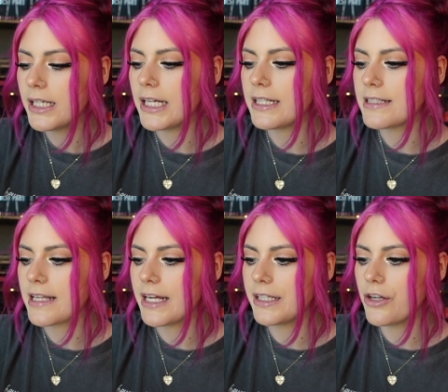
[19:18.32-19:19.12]
It is
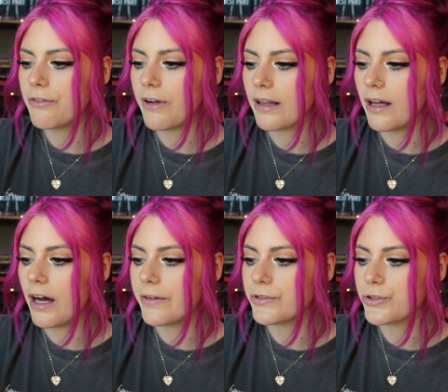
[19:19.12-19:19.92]
a novella
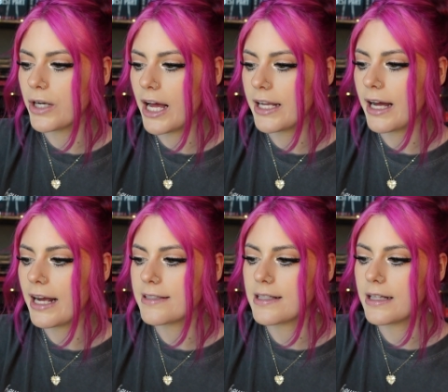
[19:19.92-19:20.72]
of dread,
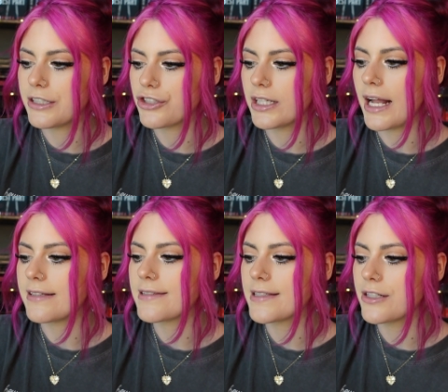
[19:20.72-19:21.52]
isolation,
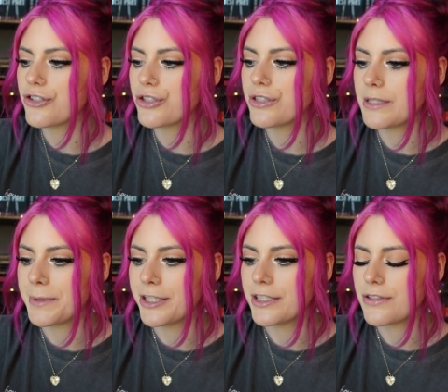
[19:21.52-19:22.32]
and sinister
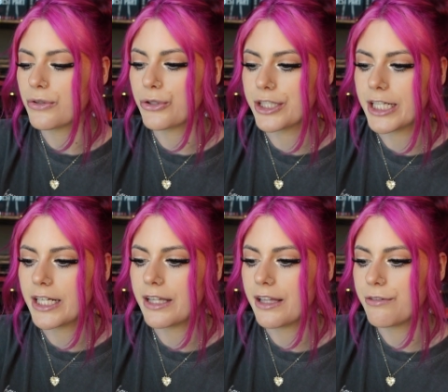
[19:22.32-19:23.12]
spirits
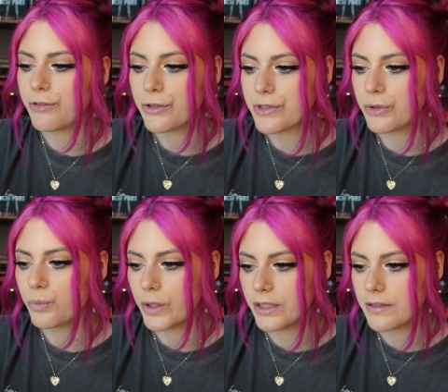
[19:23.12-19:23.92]
lurking in the frozen
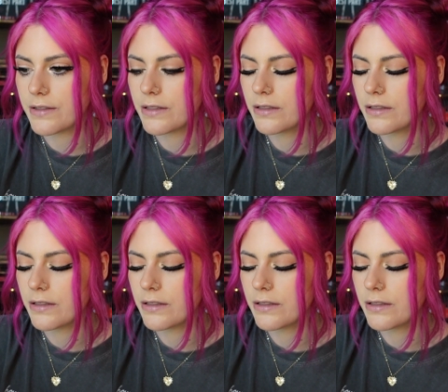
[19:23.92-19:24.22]
woods.